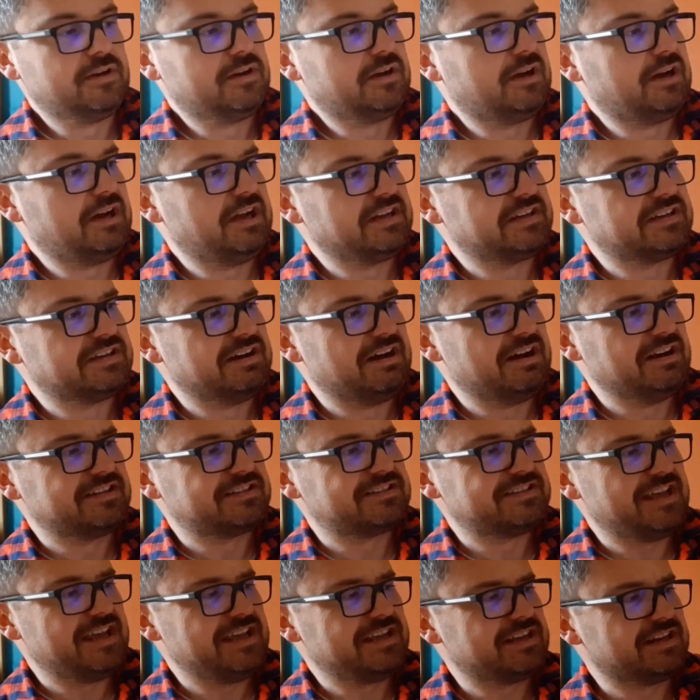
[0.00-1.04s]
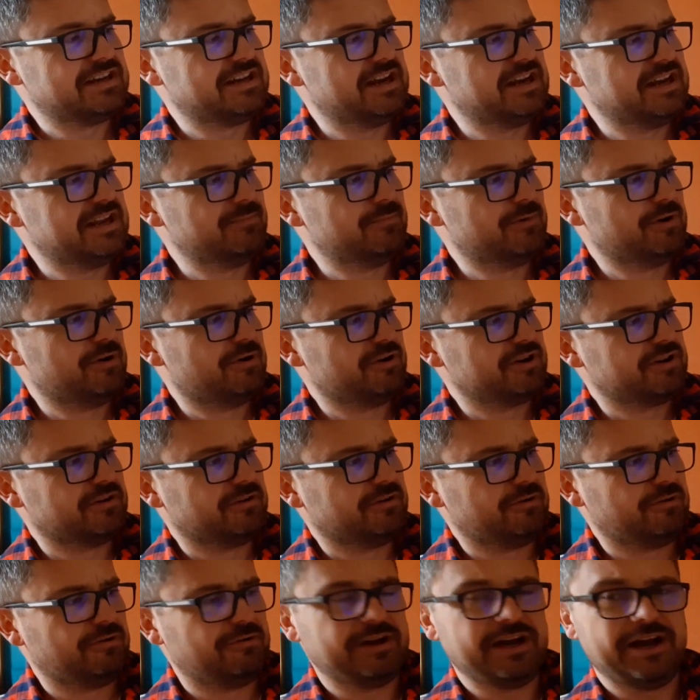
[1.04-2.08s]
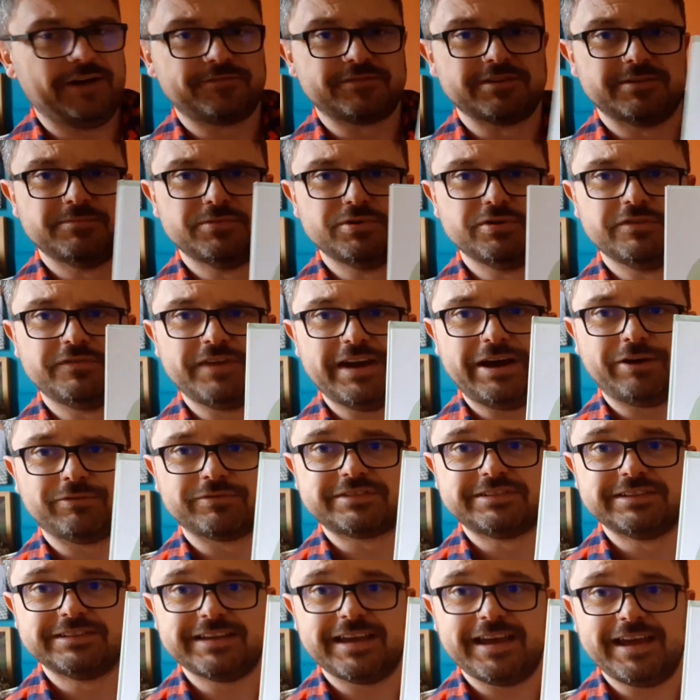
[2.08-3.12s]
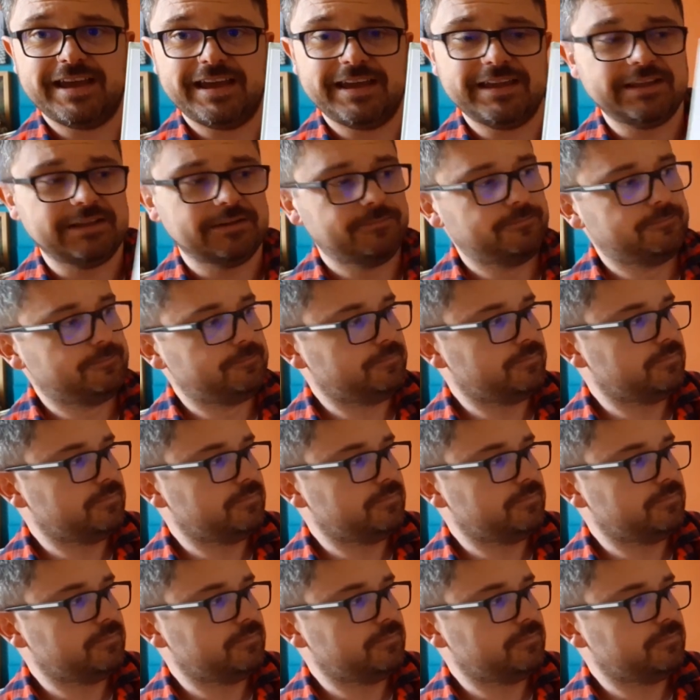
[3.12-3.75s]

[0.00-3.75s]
"I can't take it anymore. You'll all have to move out today."